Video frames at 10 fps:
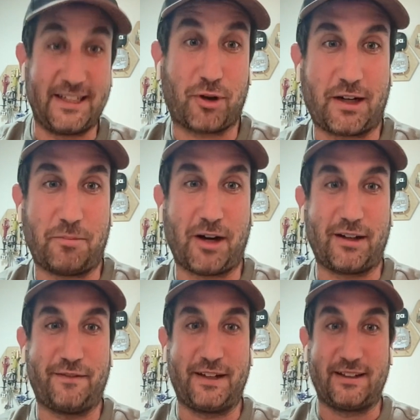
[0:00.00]
finding
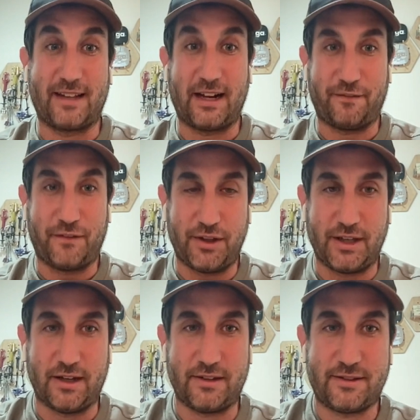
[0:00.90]
product and marketing can take
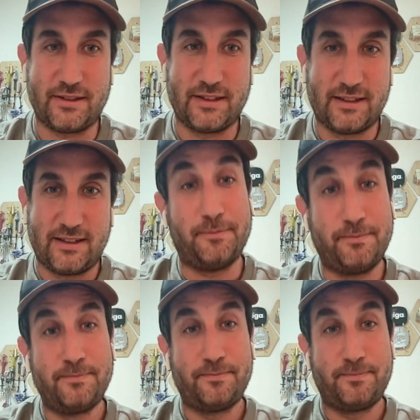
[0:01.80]
a few years, so
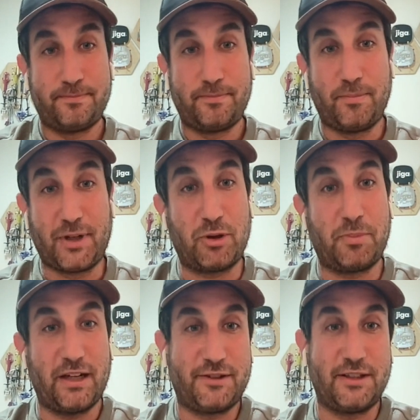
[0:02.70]
better,
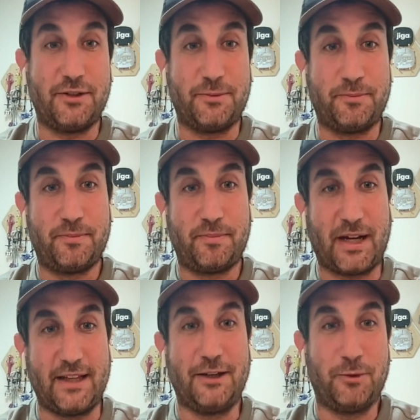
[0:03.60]
because someone believes in you
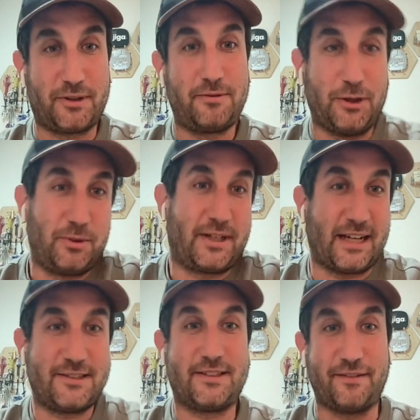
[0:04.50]
and
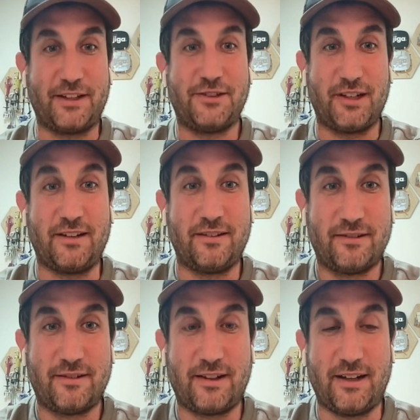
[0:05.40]
you'll get it
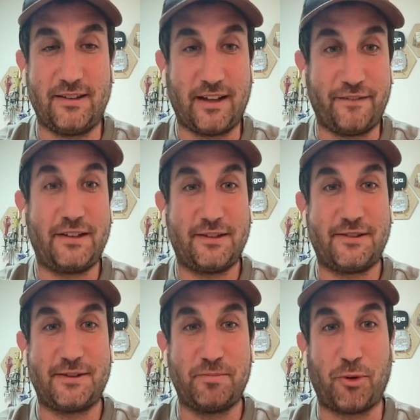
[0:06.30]
eventually. And
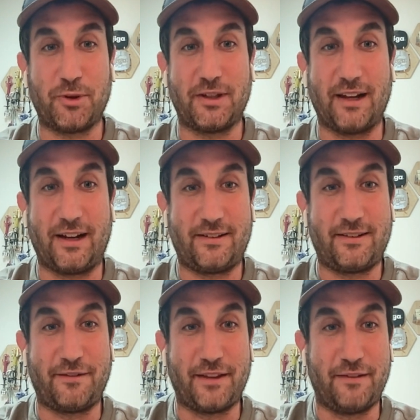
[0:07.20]
I think this is
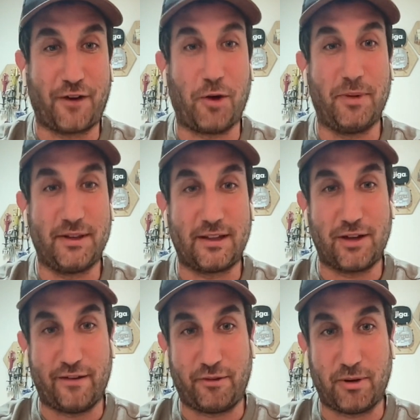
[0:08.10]
important, the
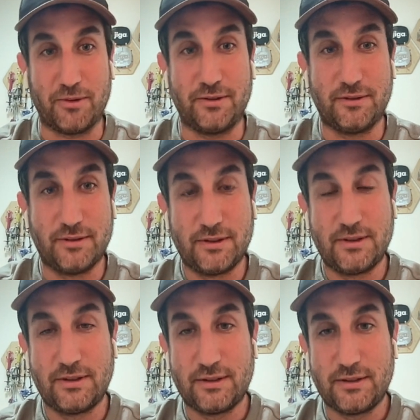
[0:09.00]
environment that you have around you.